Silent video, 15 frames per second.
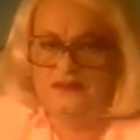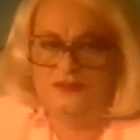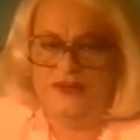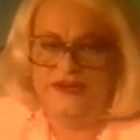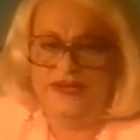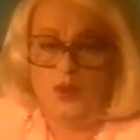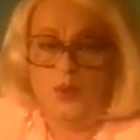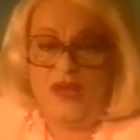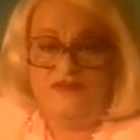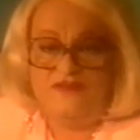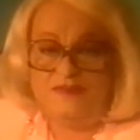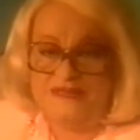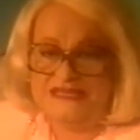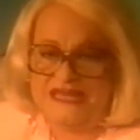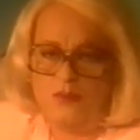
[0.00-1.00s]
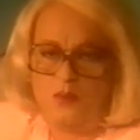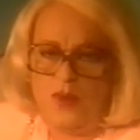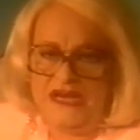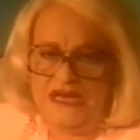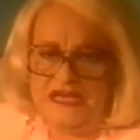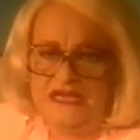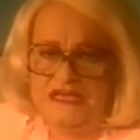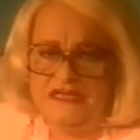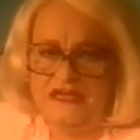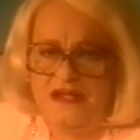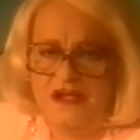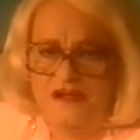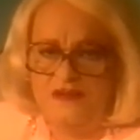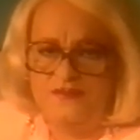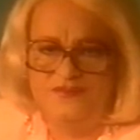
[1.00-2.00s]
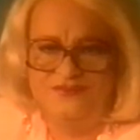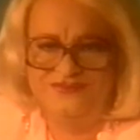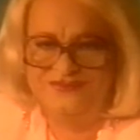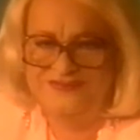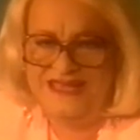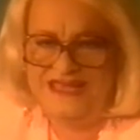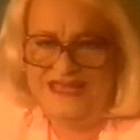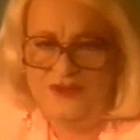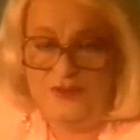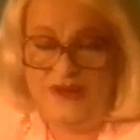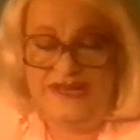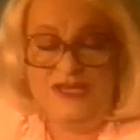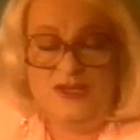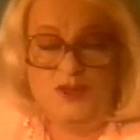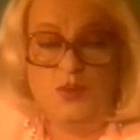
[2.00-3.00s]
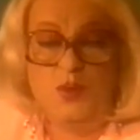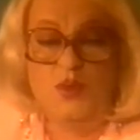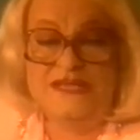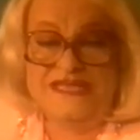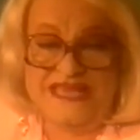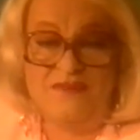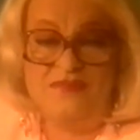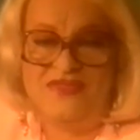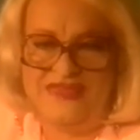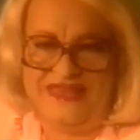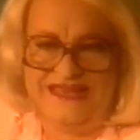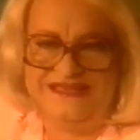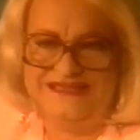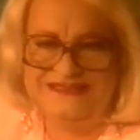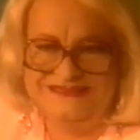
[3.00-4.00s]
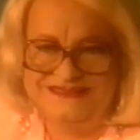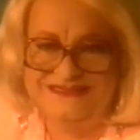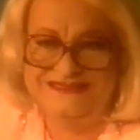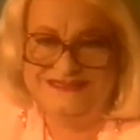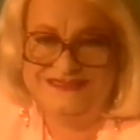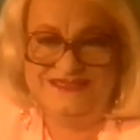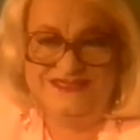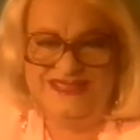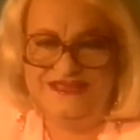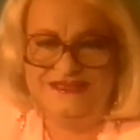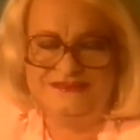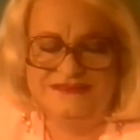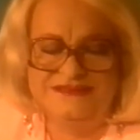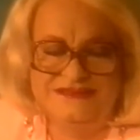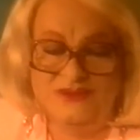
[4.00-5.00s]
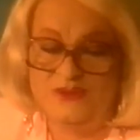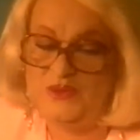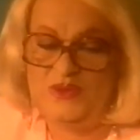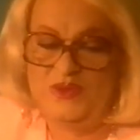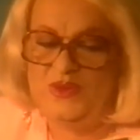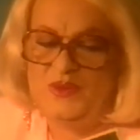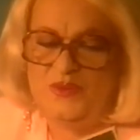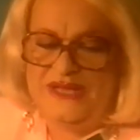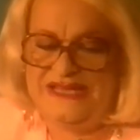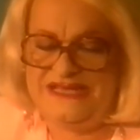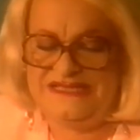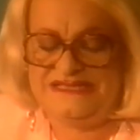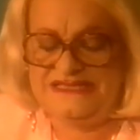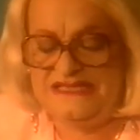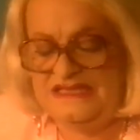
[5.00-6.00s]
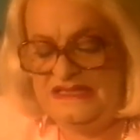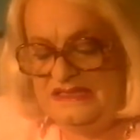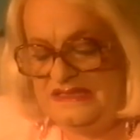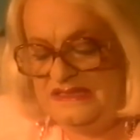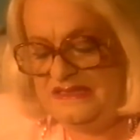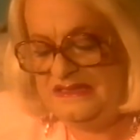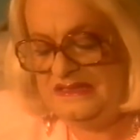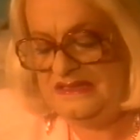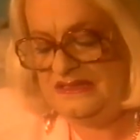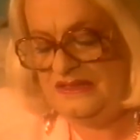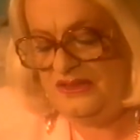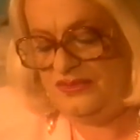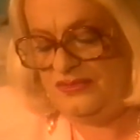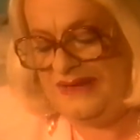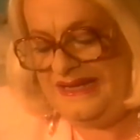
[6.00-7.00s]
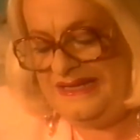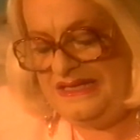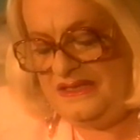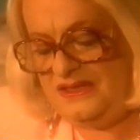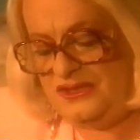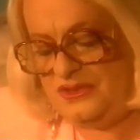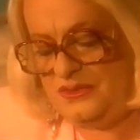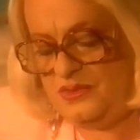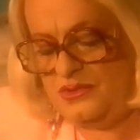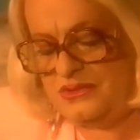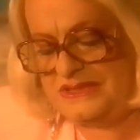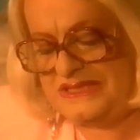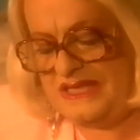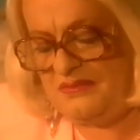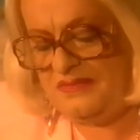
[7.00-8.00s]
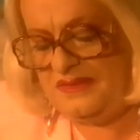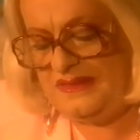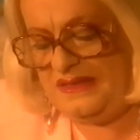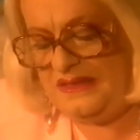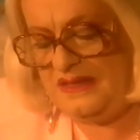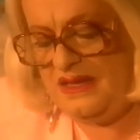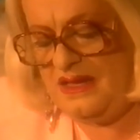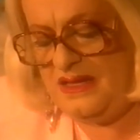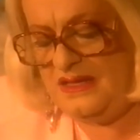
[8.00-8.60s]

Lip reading: Running away from someone. Running towards something. You know, always running towards something.